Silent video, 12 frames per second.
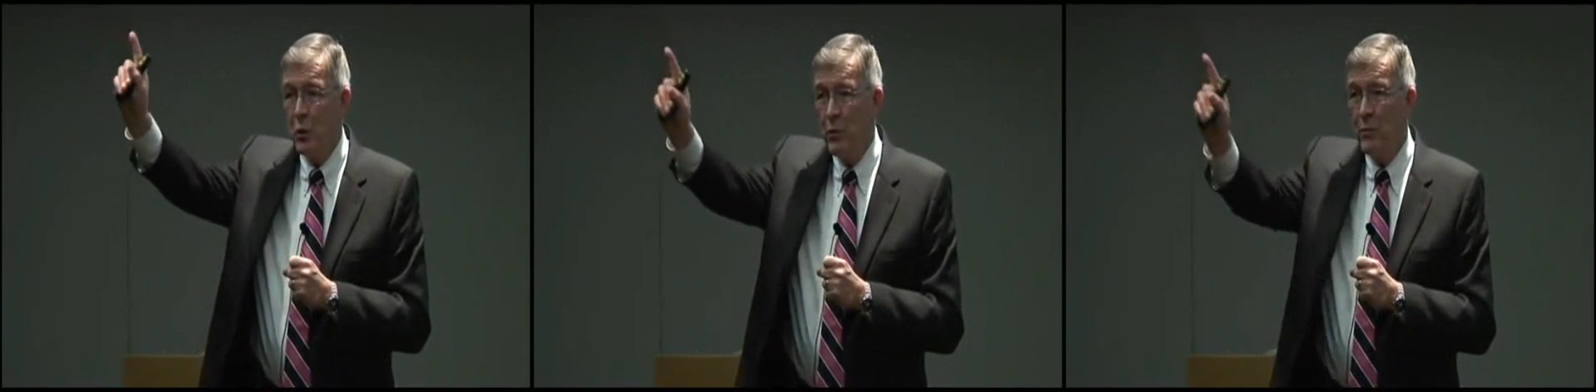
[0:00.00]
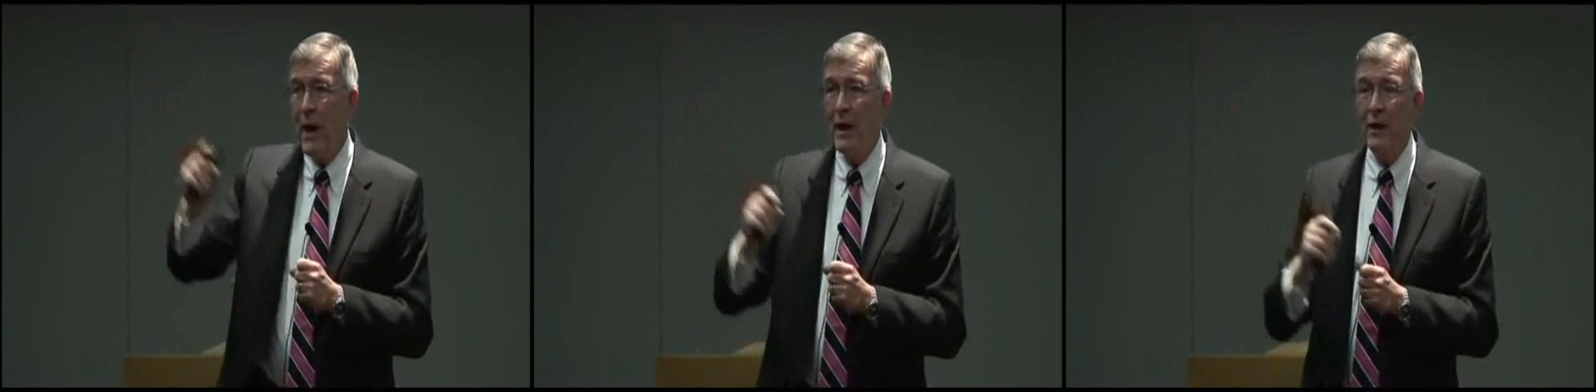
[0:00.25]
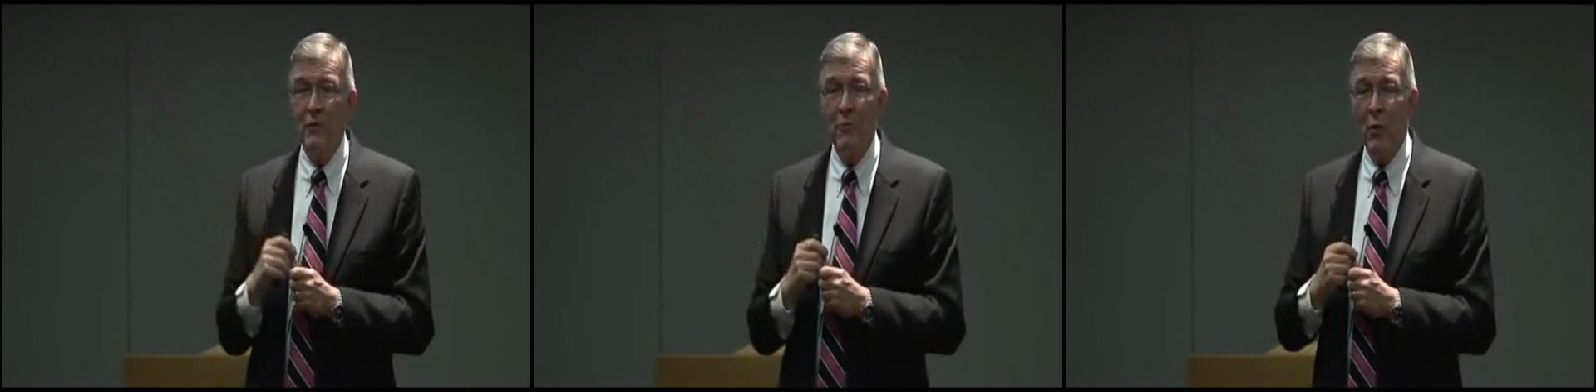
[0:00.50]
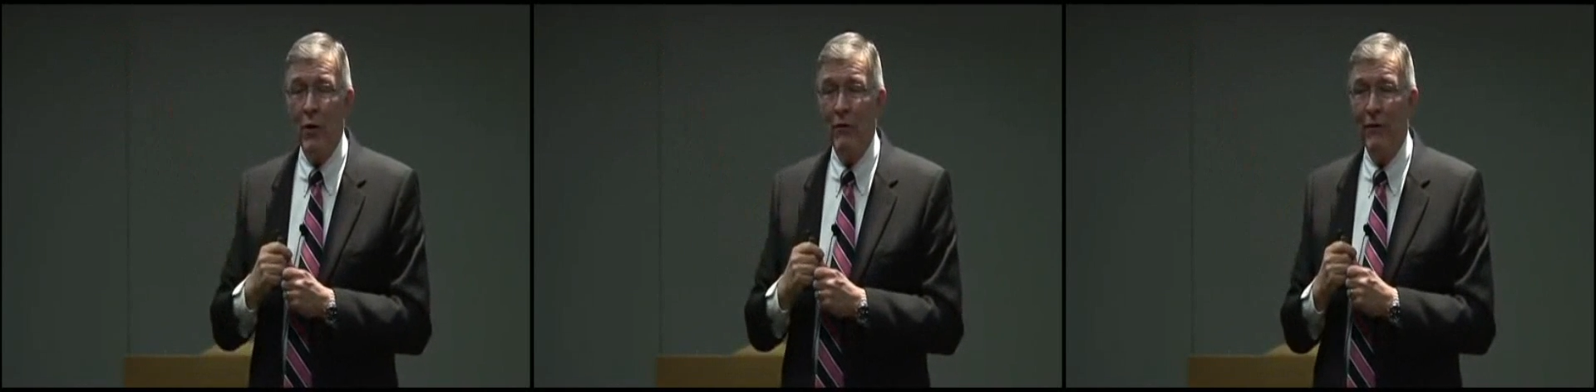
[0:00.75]
that would make
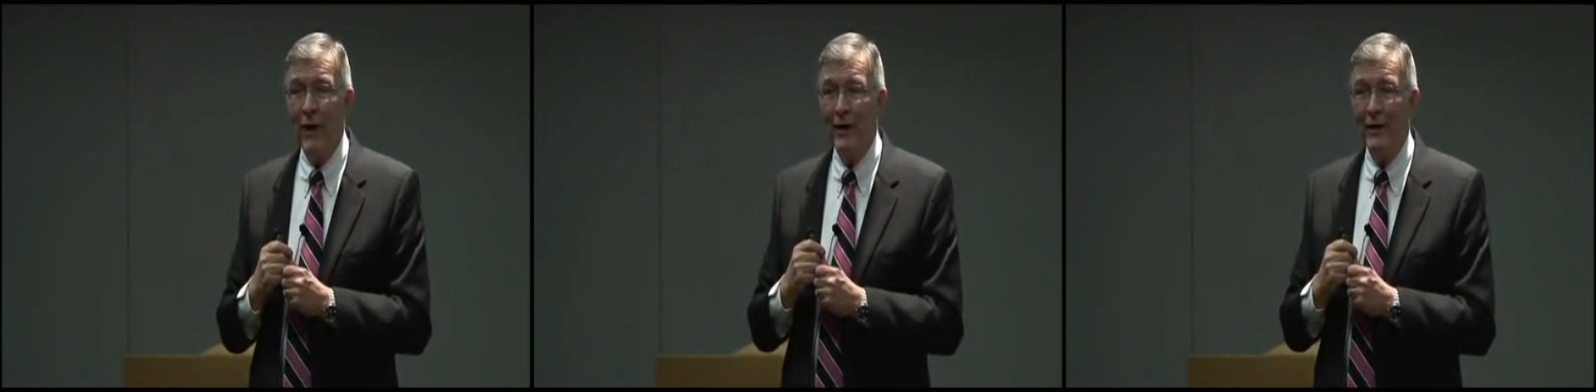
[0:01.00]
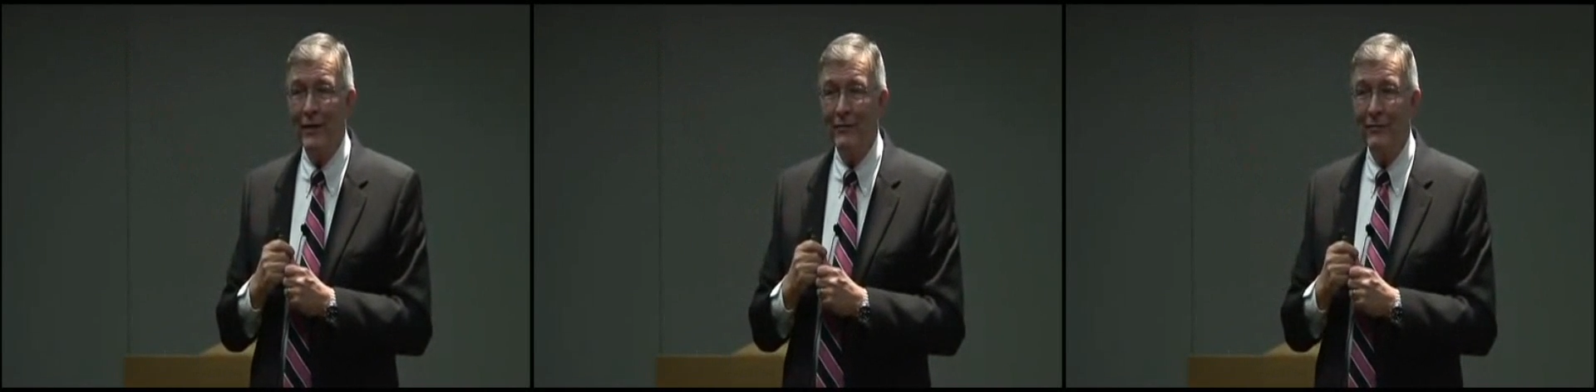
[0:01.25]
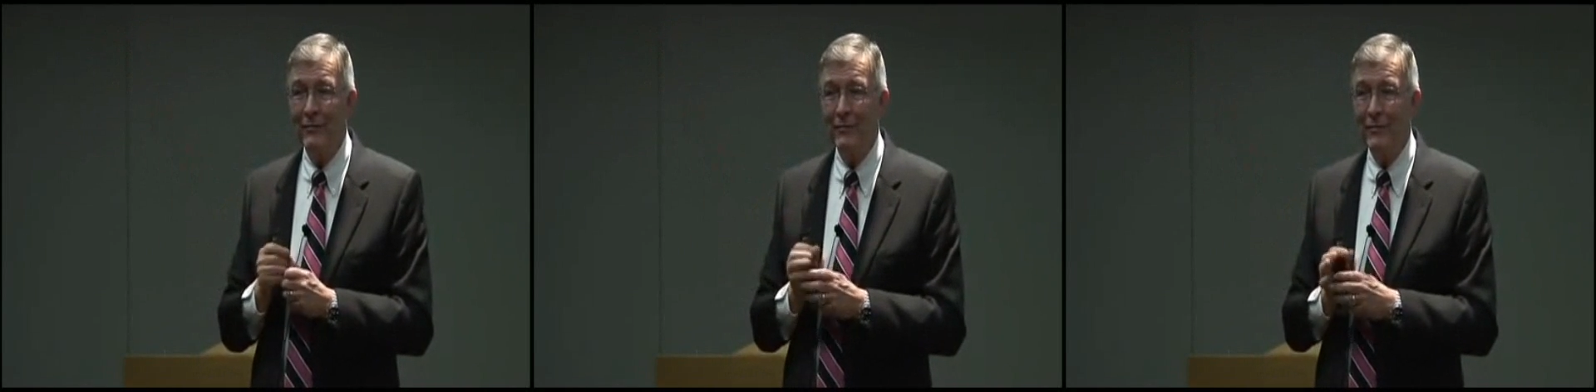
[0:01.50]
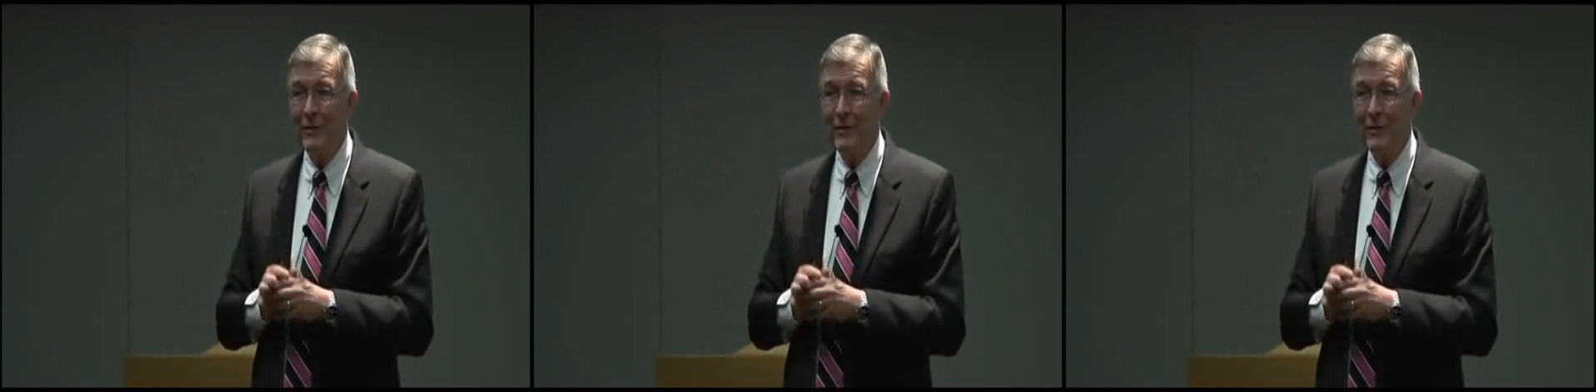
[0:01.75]
you more effective?